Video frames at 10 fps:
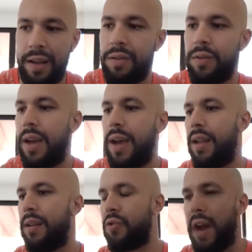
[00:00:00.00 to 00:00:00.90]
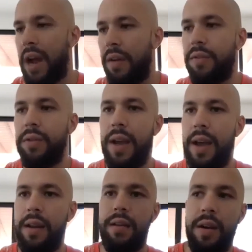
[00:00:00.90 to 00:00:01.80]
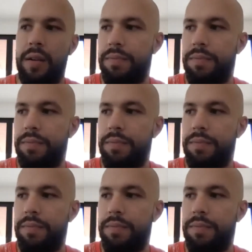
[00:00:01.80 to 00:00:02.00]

to get drive, to get, you know,